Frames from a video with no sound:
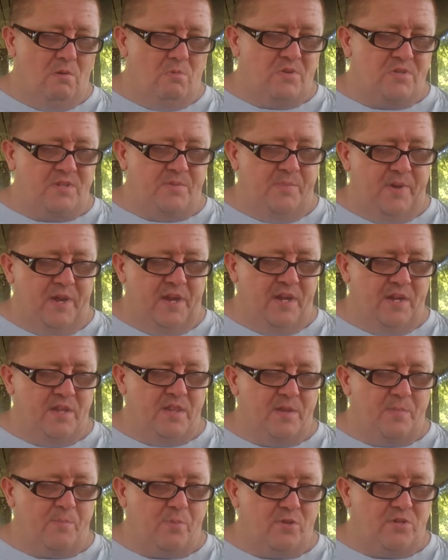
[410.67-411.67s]
What's the meaning
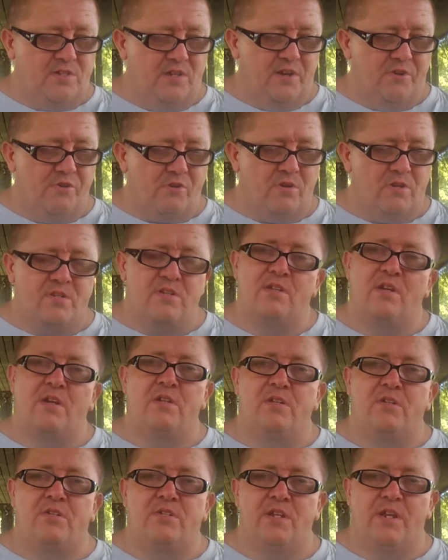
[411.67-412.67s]
of the procedural
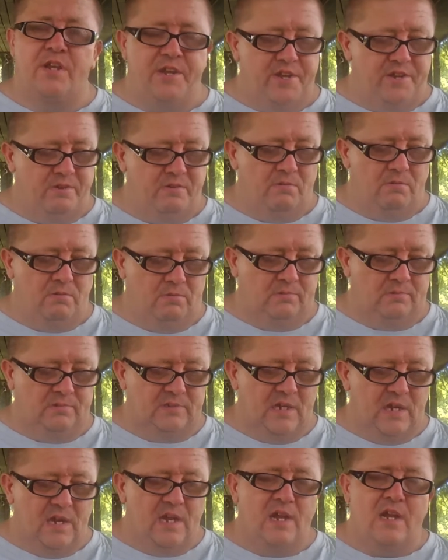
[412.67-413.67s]
signal CQ?
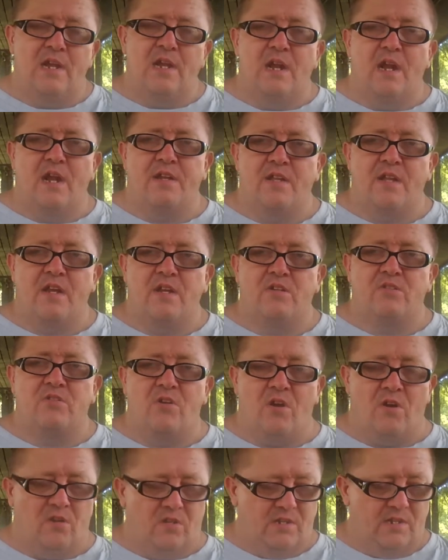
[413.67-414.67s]
And that is
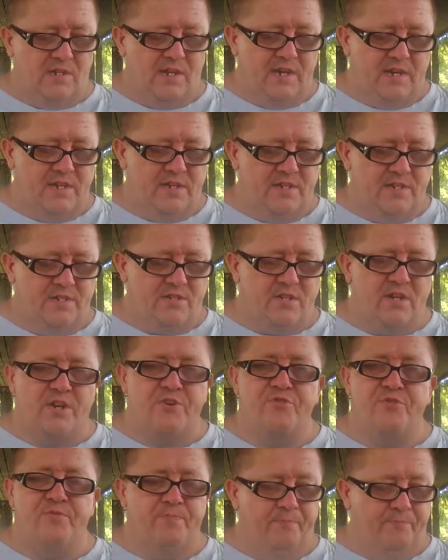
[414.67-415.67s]
calling any
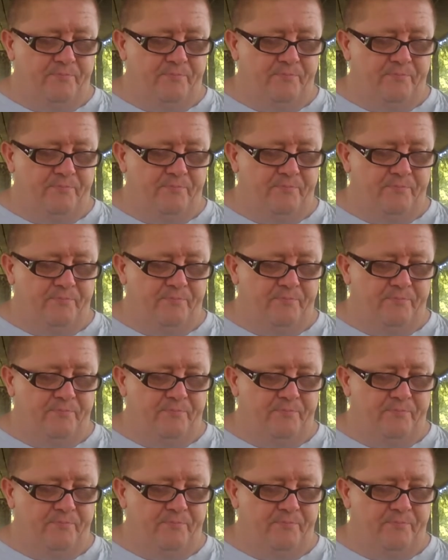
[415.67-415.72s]
station.